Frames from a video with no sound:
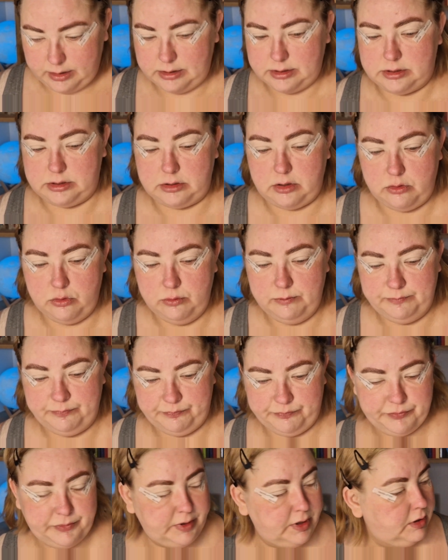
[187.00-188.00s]
So
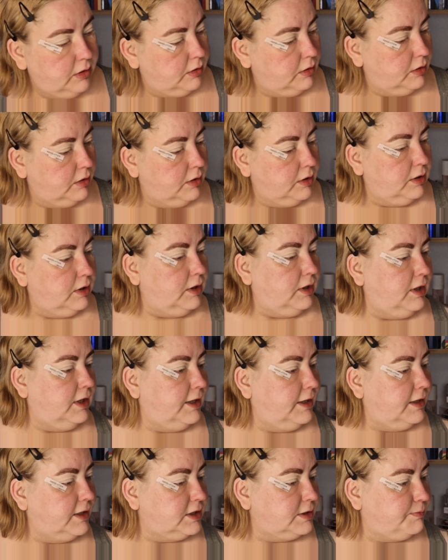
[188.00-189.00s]

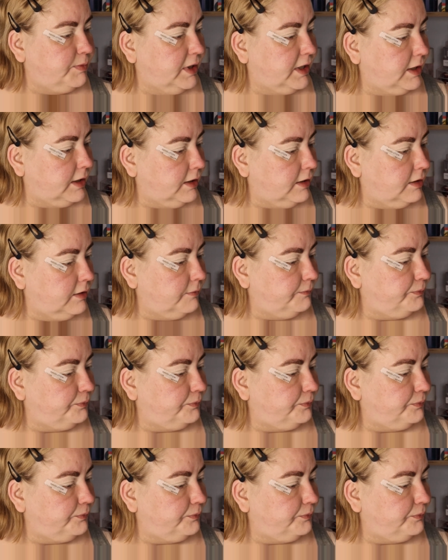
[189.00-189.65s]
let us begin.